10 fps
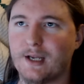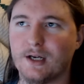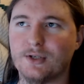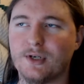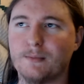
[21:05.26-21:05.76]

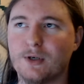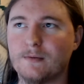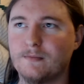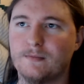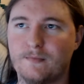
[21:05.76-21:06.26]
Other M or
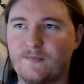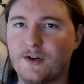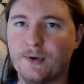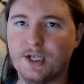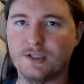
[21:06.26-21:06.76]

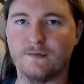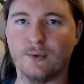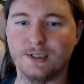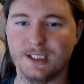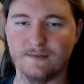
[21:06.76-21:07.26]
Federation
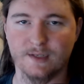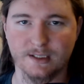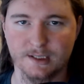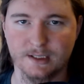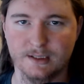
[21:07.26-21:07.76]
Force even
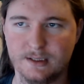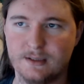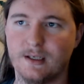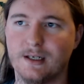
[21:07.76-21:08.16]
exists,